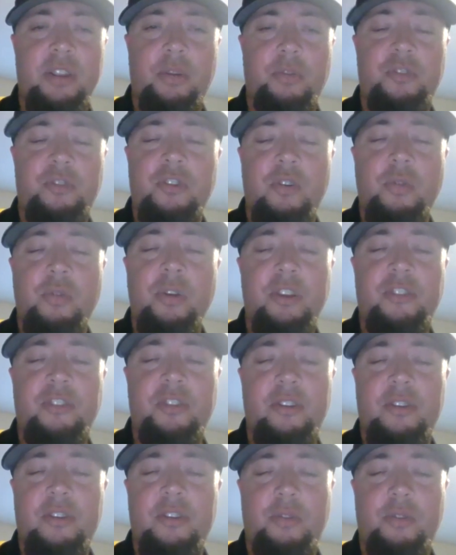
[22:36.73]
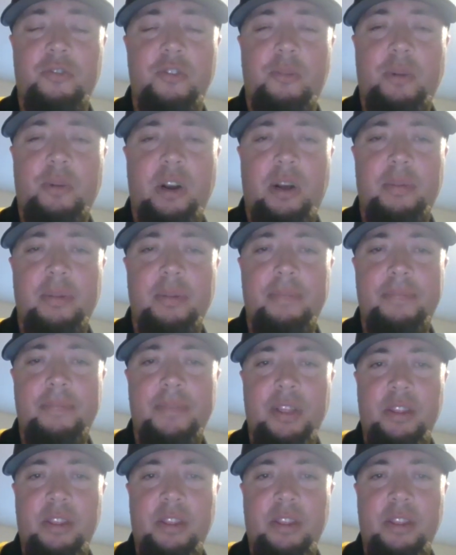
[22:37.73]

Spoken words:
And there was no reason, there was no problem.